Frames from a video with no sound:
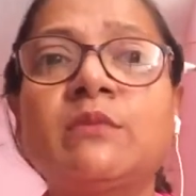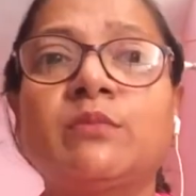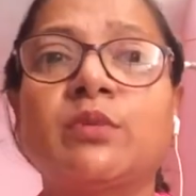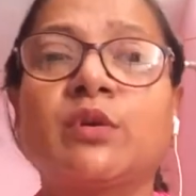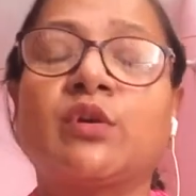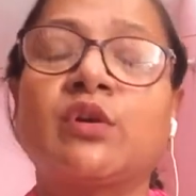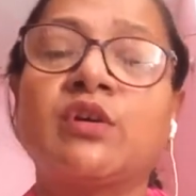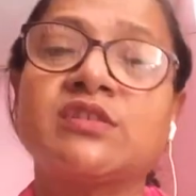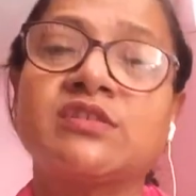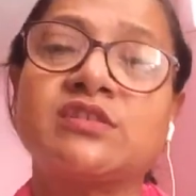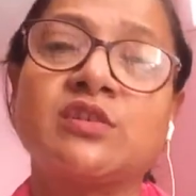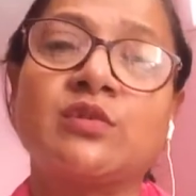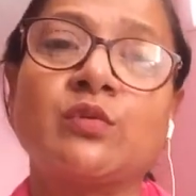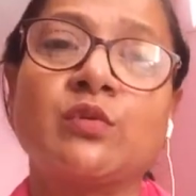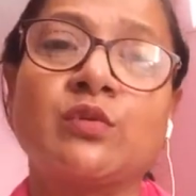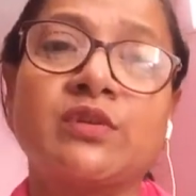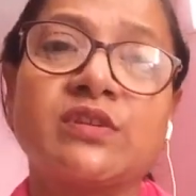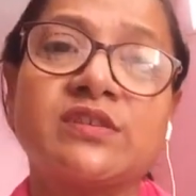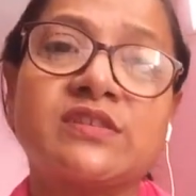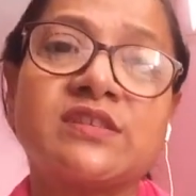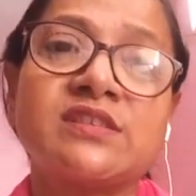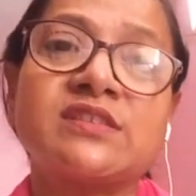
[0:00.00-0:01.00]
because the
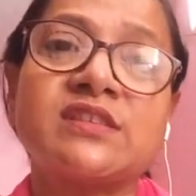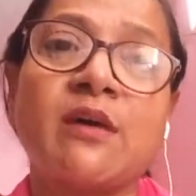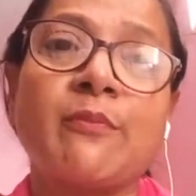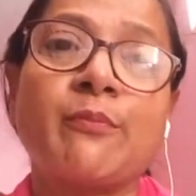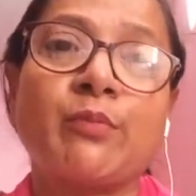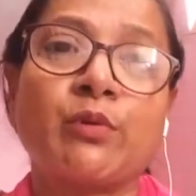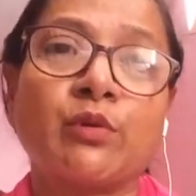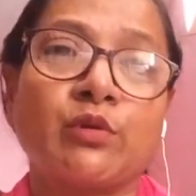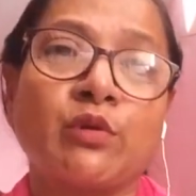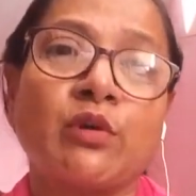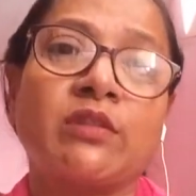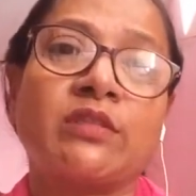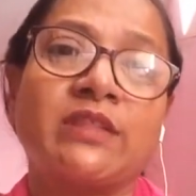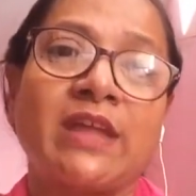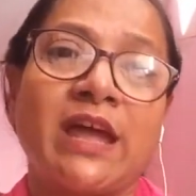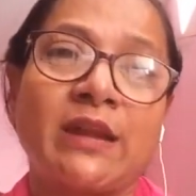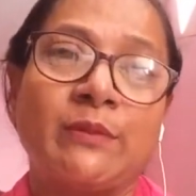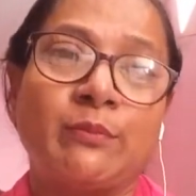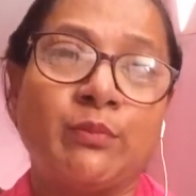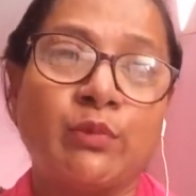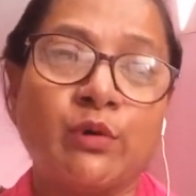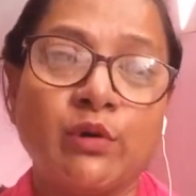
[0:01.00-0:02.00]
notices are put on
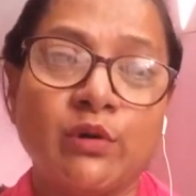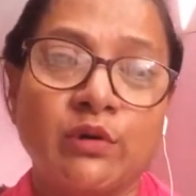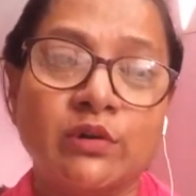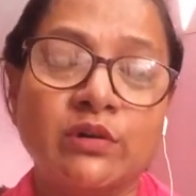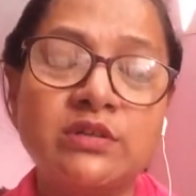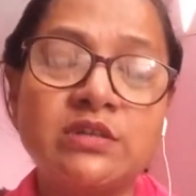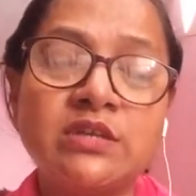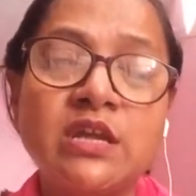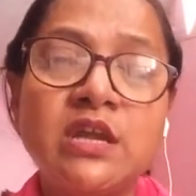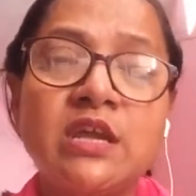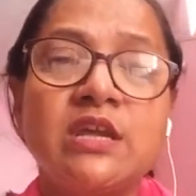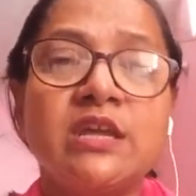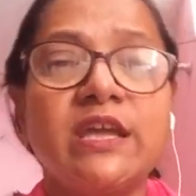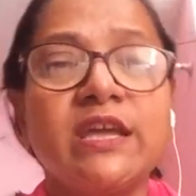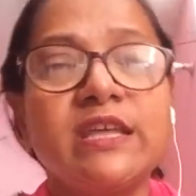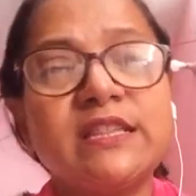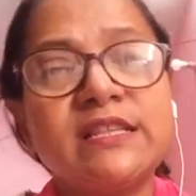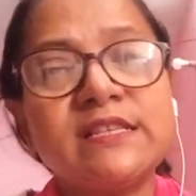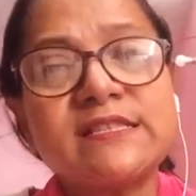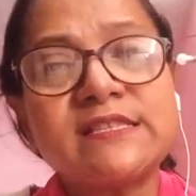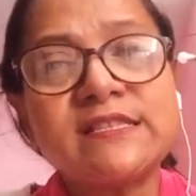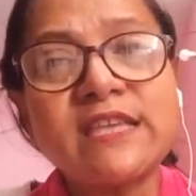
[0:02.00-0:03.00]
that board.
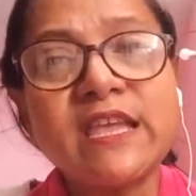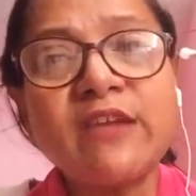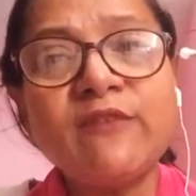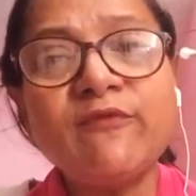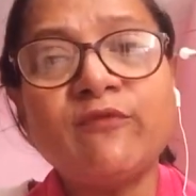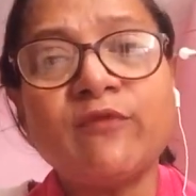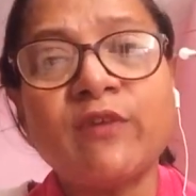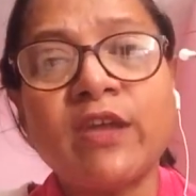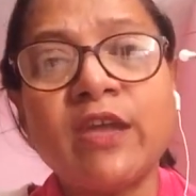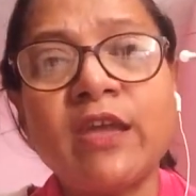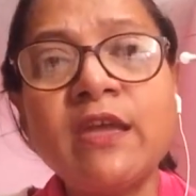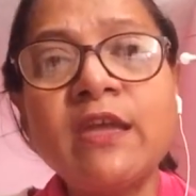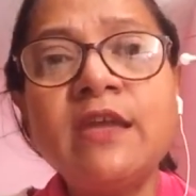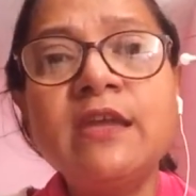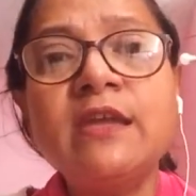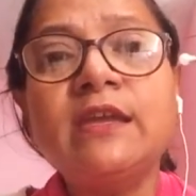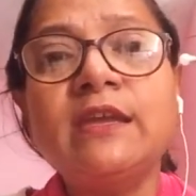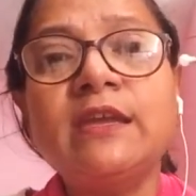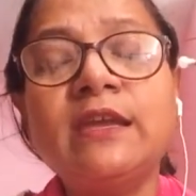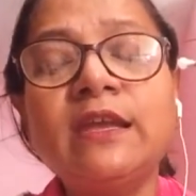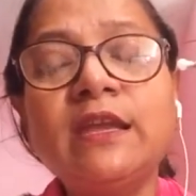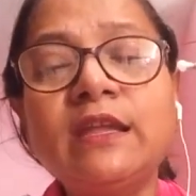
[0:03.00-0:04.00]
In the same way,
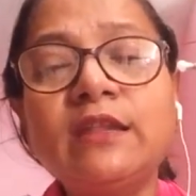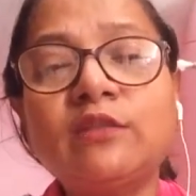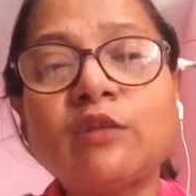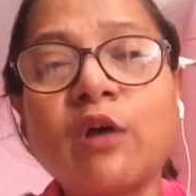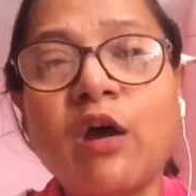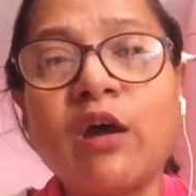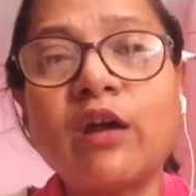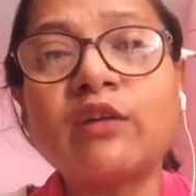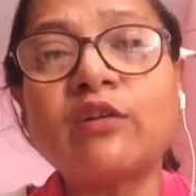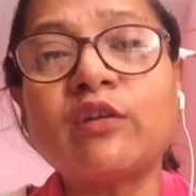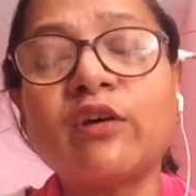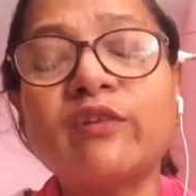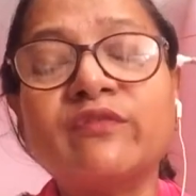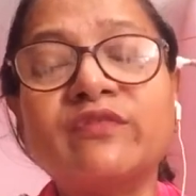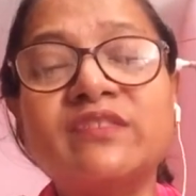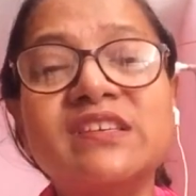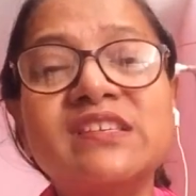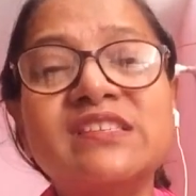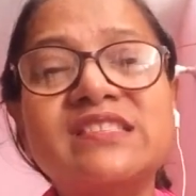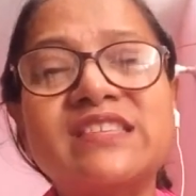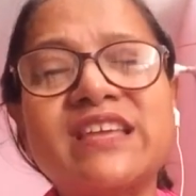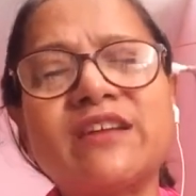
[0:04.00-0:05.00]
he thought of
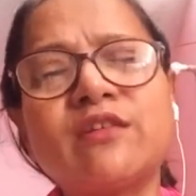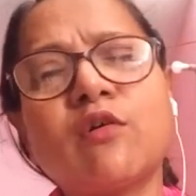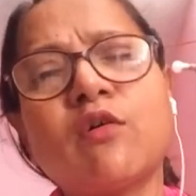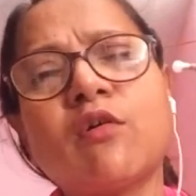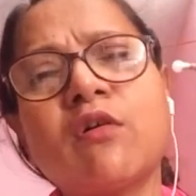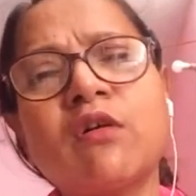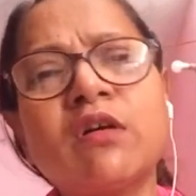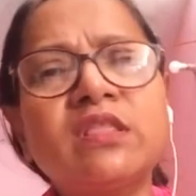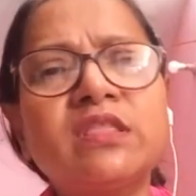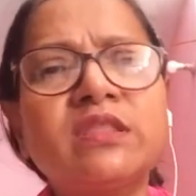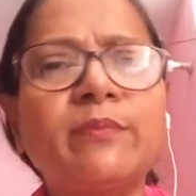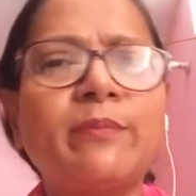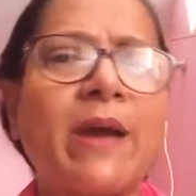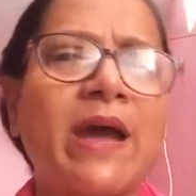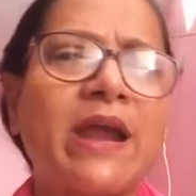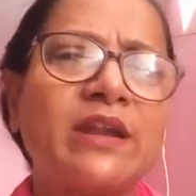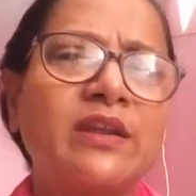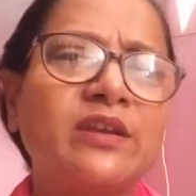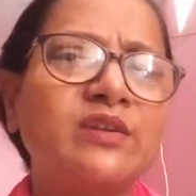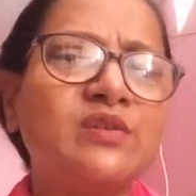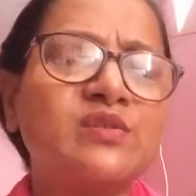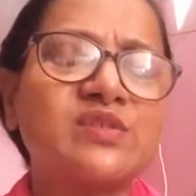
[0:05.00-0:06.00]
this, that all the
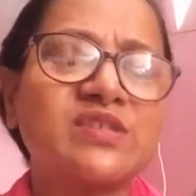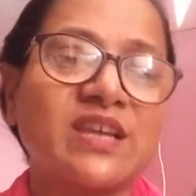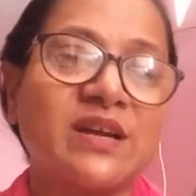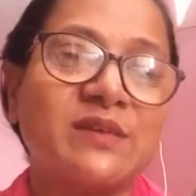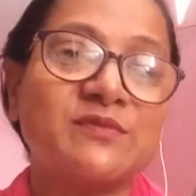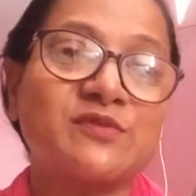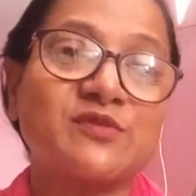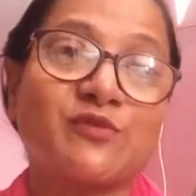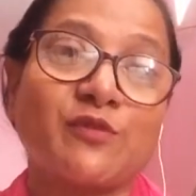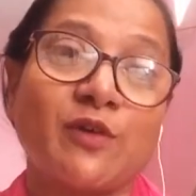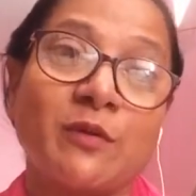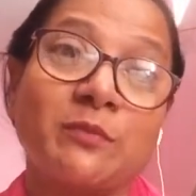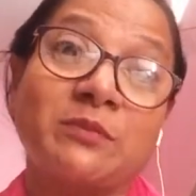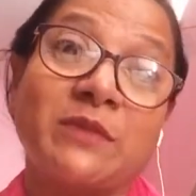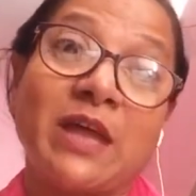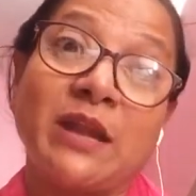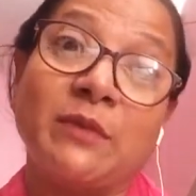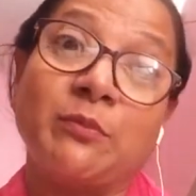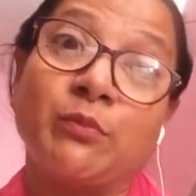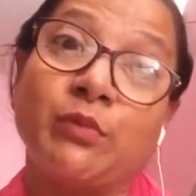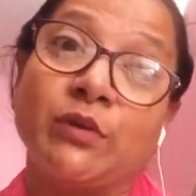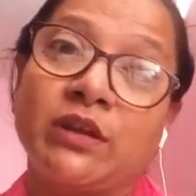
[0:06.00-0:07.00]
bad news comes from
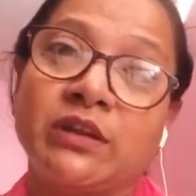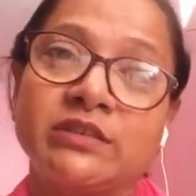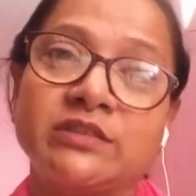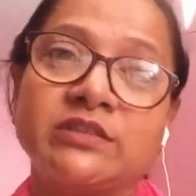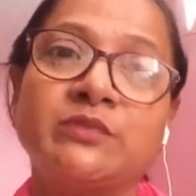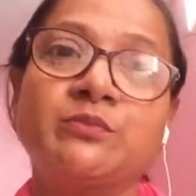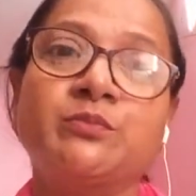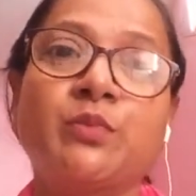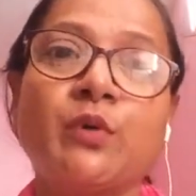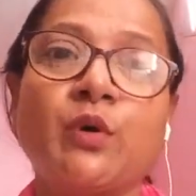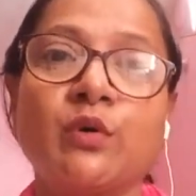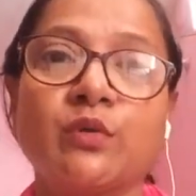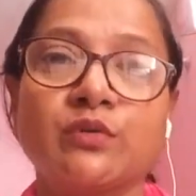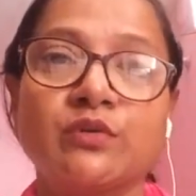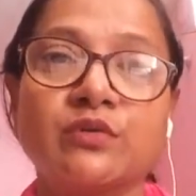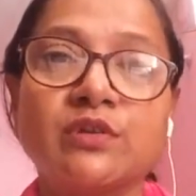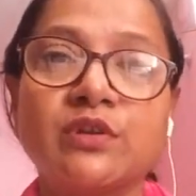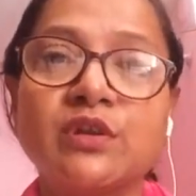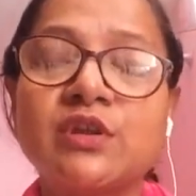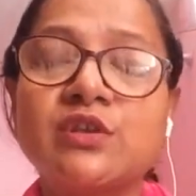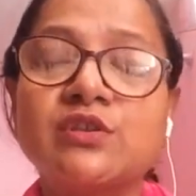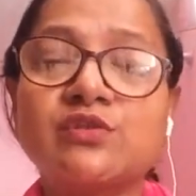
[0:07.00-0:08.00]
that bulletin board.
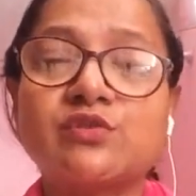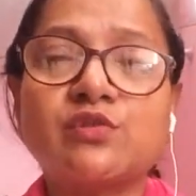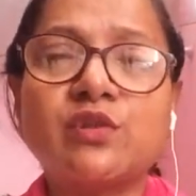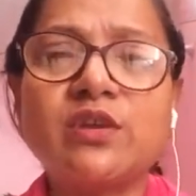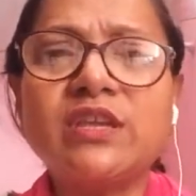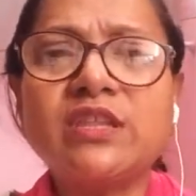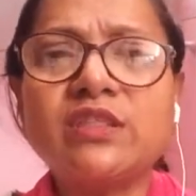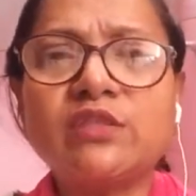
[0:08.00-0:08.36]
So he